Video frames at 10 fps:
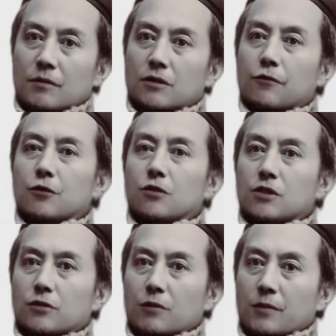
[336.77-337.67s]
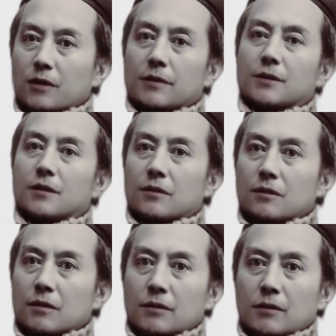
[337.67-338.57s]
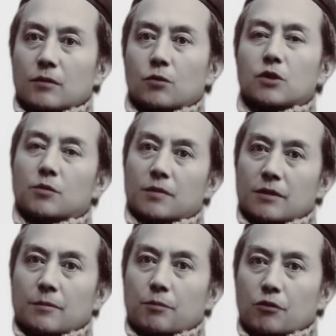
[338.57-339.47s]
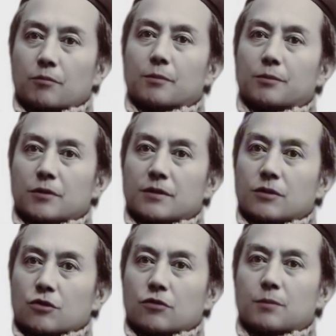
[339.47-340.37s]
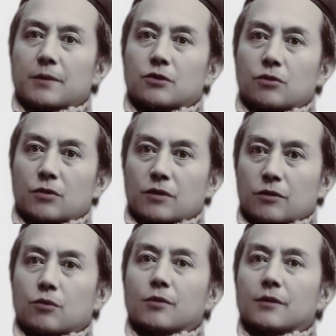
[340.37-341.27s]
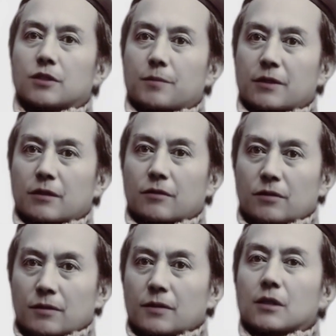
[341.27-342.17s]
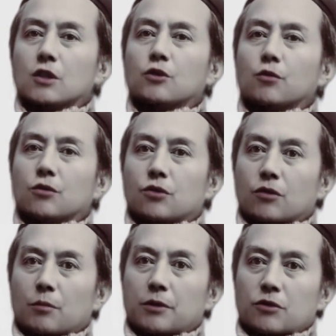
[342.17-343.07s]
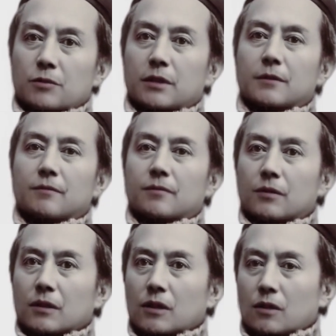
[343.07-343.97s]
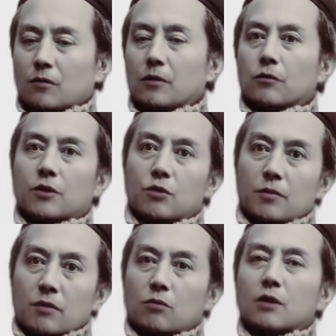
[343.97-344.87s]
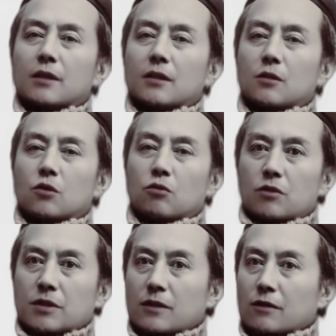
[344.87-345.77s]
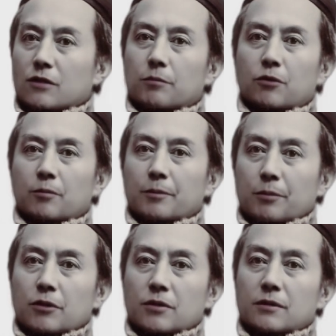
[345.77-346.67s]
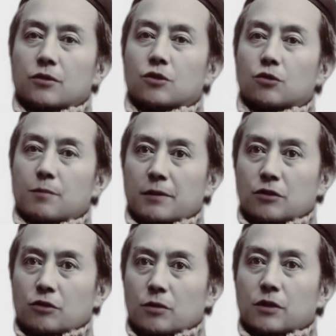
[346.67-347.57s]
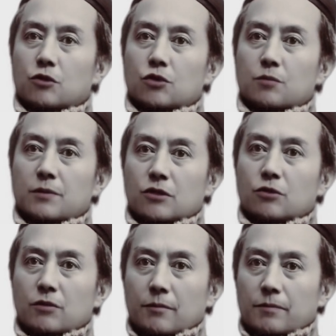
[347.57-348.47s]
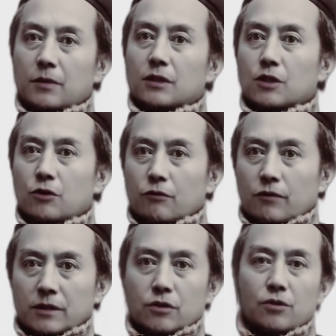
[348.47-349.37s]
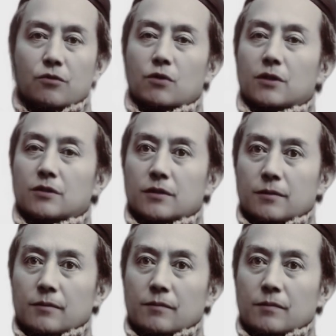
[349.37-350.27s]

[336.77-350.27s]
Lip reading: Confucius remarked, "When you meet the proper person to speak to and do not speak out, you lose your opportunity. But when you meet one who is not a proper person to speak to and you speak to him, you waste your words.